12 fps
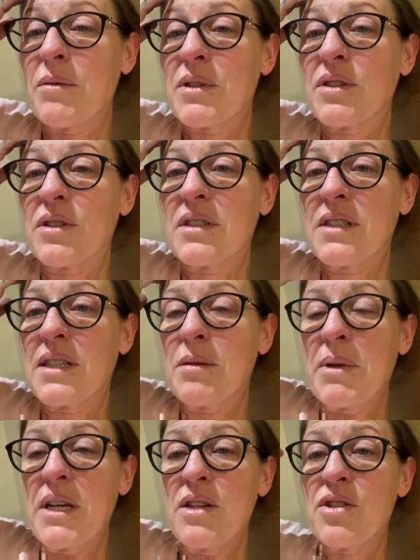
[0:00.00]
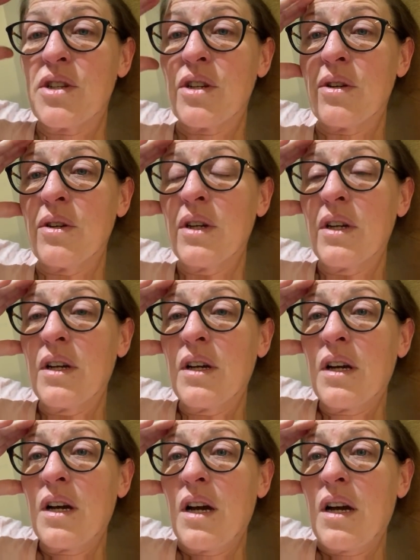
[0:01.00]
It was good to see Piju.
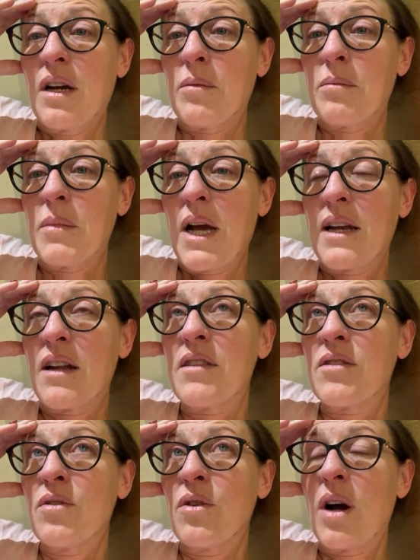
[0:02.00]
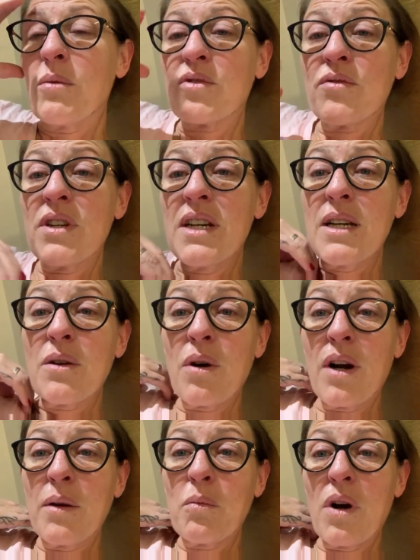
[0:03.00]
And I thought, I was really
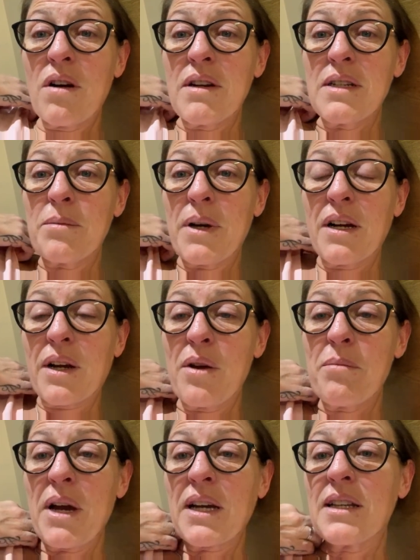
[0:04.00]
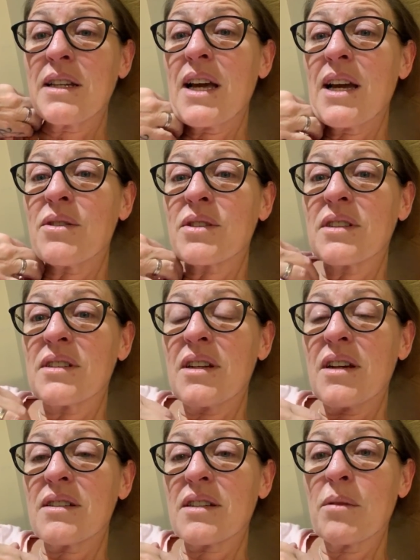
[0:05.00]
quite worried about going back in the house, because the
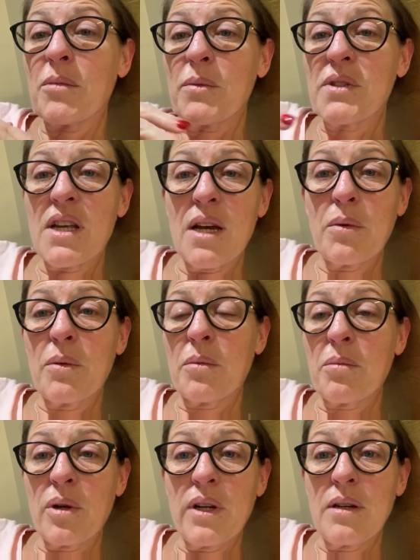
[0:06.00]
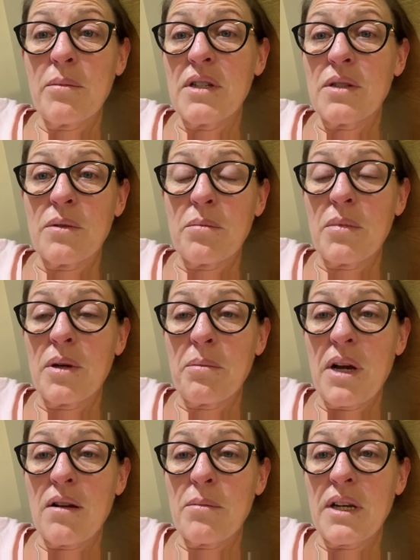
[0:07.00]
last time I was there, we were pulling him into a
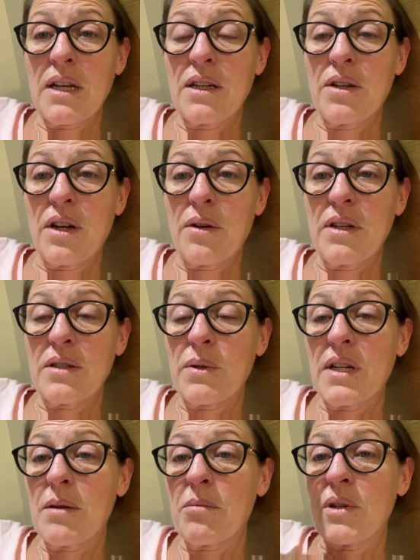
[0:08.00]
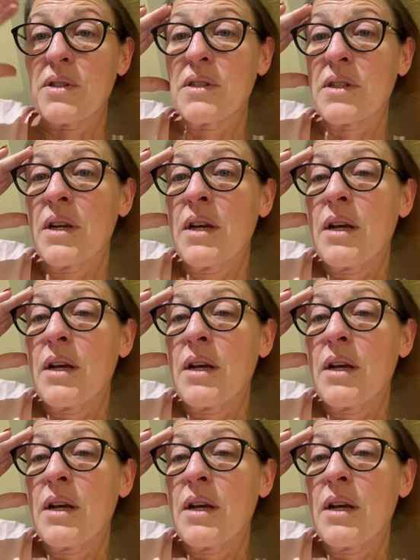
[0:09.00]
paramedic, you know, into an ambulance.